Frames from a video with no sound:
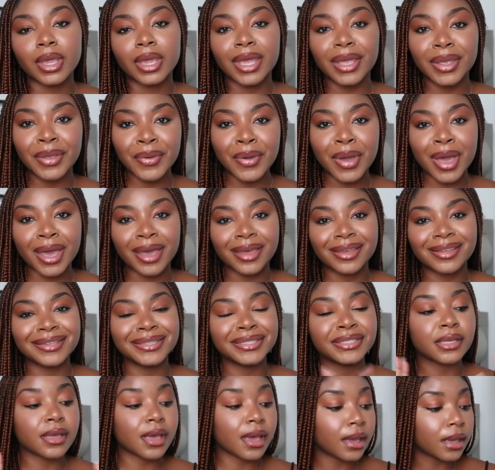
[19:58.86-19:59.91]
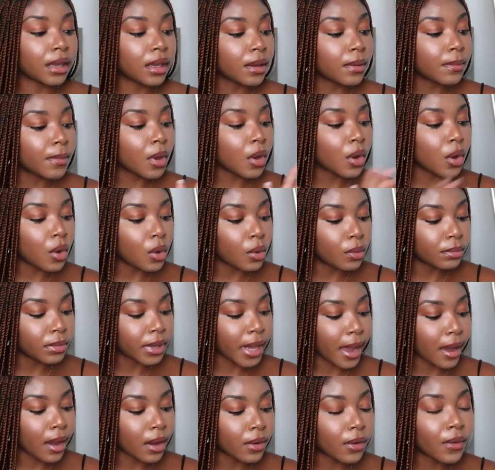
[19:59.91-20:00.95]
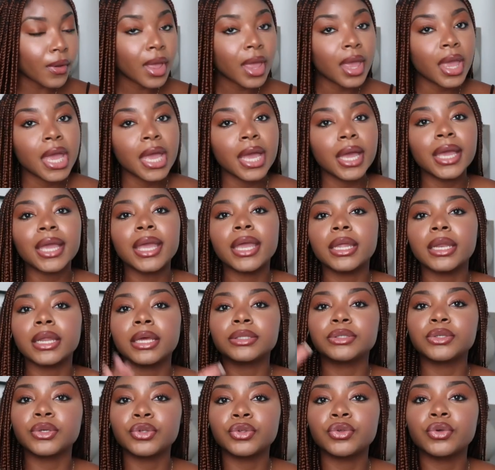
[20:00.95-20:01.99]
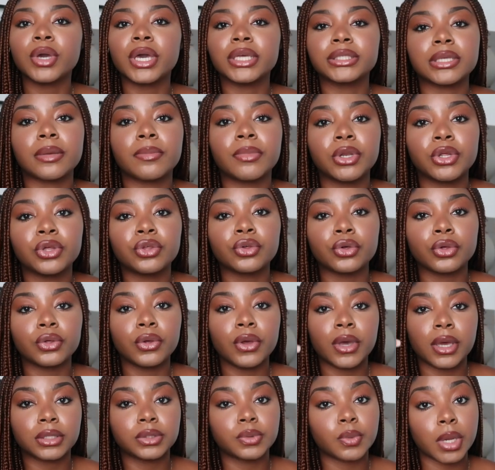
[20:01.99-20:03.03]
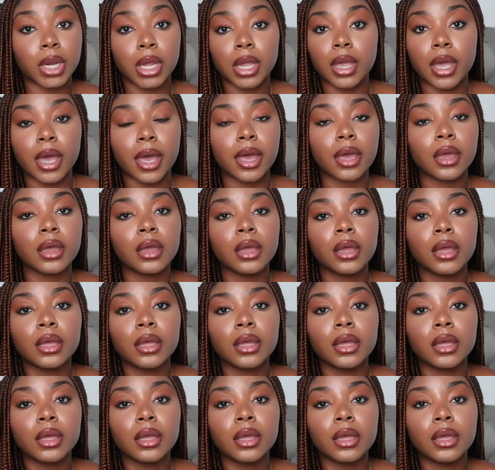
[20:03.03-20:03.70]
Hey you guys, I am home now, and I told you guys I'm going to show you guys what I got.